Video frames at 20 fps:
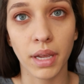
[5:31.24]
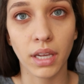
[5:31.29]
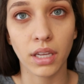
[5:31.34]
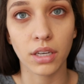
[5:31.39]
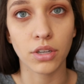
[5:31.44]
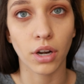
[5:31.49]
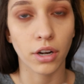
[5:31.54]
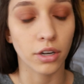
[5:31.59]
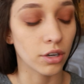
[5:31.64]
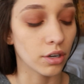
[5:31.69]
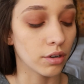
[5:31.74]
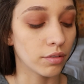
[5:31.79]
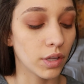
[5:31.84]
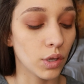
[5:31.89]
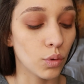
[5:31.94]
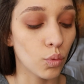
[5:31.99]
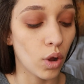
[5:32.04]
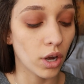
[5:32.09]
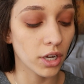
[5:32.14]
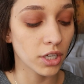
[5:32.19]
make it darker if
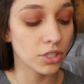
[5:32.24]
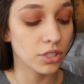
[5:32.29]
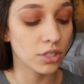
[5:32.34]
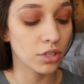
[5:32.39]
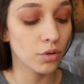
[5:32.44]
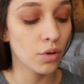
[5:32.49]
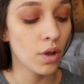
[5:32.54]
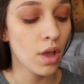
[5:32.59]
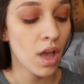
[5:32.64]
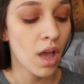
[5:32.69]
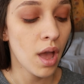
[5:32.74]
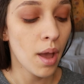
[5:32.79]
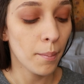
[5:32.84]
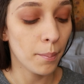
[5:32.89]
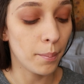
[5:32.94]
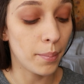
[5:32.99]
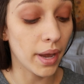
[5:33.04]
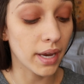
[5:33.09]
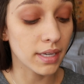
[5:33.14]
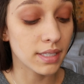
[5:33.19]
you wanted to.
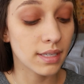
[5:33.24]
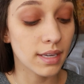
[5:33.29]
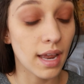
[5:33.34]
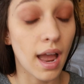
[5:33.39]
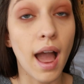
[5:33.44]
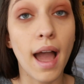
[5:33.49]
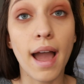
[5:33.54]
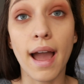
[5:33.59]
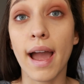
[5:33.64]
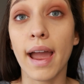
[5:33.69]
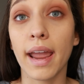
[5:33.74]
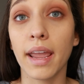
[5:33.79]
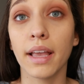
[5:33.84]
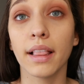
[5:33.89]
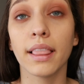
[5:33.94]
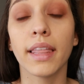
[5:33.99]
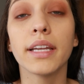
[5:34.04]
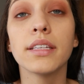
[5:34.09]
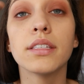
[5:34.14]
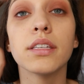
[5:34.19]
But I
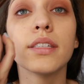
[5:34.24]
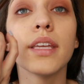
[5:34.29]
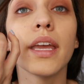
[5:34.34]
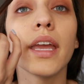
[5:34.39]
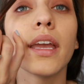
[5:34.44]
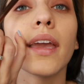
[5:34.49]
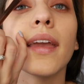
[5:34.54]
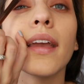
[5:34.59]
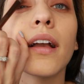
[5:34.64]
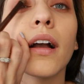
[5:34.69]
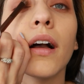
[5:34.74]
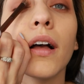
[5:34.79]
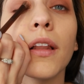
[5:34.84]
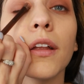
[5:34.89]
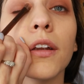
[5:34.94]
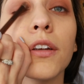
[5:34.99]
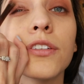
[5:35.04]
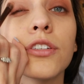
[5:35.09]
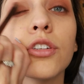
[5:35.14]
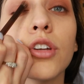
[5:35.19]
like to take a
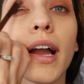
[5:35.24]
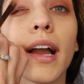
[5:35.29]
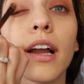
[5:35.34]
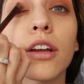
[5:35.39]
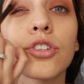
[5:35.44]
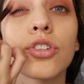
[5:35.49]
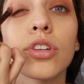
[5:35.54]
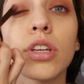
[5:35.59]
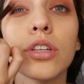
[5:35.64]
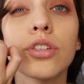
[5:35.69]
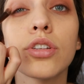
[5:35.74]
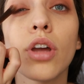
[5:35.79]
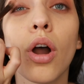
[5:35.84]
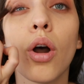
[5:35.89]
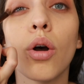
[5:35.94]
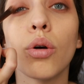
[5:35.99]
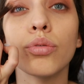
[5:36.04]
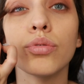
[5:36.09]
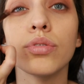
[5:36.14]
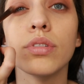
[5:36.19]
color to actually
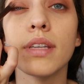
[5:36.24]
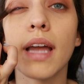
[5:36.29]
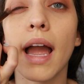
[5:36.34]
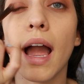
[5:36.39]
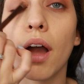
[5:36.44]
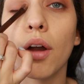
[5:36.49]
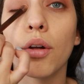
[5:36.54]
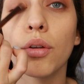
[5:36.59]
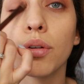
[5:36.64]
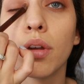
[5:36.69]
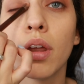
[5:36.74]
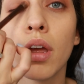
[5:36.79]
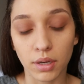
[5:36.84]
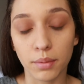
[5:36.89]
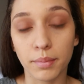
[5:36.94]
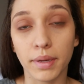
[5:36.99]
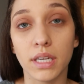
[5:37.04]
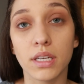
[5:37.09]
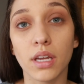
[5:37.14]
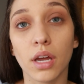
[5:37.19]
tone down. I'm
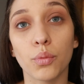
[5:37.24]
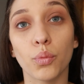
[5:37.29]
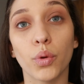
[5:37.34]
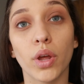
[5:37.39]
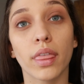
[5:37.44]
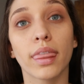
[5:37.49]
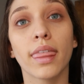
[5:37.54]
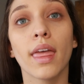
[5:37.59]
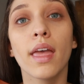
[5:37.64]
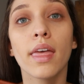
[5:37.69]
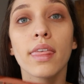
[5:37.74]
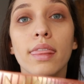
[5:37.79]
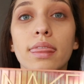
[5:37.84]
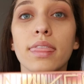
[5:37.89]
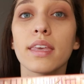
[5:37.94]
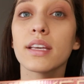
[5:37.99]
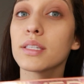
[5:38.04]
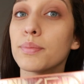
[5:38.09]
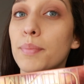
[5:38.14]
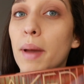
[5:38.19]
gonna be done with
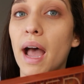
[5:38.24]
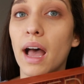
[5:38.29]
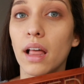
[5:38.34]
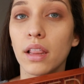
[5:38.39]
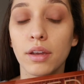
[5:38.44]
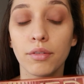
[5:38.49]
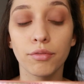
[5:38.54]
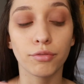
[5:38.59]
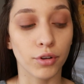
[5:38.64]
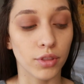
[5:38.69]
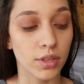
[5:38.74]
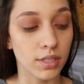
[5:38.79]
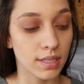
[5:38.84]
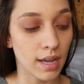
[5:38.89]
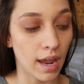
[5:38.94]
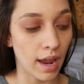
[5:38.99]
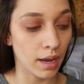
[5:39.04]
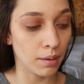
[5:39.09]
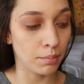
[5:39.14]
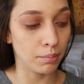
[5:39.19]
this palette for the
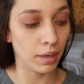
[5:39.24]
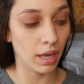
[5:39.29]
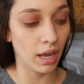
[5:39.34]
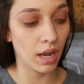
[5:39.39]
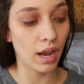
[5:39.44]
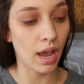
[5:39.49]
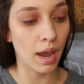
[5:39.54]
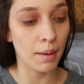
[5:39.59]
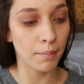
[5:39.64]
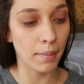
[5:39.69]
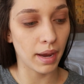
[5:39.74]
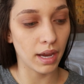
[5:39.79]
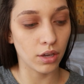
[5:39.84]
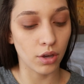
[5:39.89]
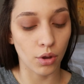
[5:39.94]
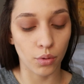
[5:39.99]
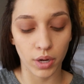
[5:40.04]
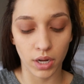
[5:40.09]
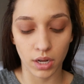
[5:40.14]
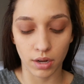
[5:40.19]
time being. I might
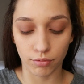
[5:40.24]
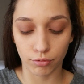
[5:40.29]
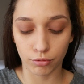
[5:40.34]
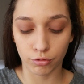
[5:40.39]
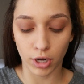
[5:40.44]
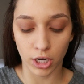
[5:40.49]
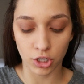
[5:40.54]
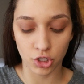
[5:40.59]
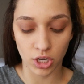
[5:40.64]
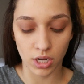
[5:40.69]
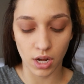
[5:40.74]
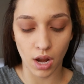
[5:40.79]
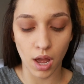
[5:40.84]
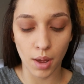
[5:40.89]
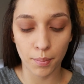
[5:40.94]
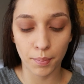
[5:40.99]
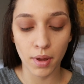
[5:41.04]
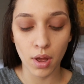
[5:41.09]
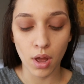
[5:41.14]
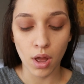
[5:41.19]
go in and freshen
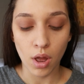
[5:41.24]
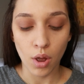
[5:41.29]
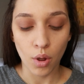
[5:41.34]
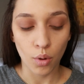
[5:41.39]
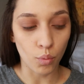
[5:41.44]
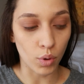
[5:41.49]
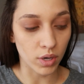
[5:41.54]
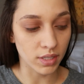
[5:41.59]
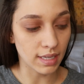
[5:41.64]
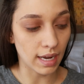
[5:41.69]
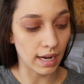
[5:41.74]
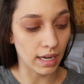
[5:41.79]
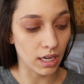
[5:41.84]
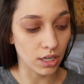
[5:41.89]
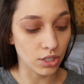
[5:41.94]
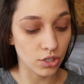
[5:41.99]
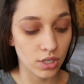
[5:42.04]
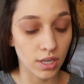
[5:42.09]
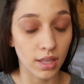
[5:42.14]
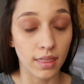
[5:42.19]
up once I
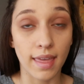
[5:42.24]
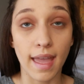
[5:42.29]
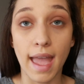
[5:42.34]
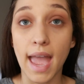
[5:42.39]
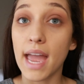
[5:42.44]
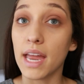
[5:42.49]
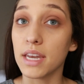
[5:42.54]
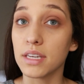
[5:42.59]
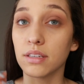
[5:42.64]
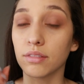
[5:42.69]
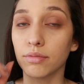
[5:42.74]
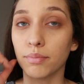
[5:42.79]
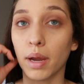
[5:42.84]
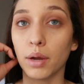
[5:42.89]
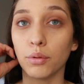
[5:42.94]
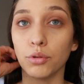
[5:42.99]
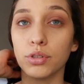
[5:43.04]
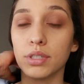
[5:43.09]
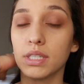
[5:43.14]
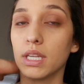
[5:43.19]
get to the end of
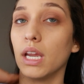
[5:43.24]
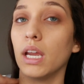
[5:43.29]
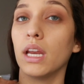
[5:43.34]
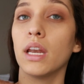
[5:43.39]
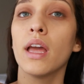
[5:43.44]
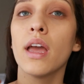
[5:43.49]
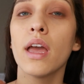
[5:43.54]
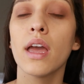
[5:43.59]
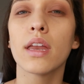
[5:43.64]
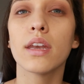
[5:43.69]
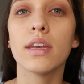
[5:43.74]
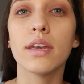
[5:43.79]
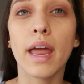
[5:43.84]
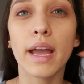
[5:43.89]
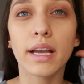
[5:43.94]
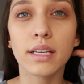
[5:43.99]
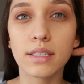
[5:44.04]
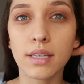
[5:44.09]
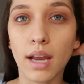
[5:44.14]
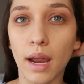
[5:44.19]
my routine.
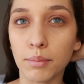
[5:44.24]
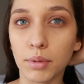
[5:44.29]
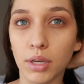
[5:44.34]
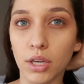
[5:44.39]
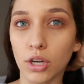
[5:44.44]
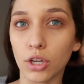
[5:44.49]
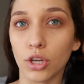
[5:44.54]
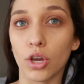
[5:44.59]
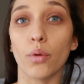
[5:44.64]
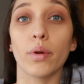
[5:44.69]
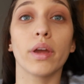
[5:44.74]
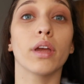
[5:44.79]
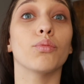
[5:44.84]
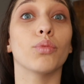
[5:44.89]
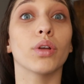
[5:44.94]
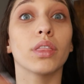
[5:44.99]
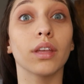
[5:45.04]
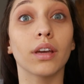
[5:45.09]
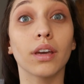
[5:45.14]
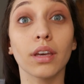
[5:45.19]
Next, I'm gonna go in
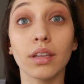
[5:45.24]
with the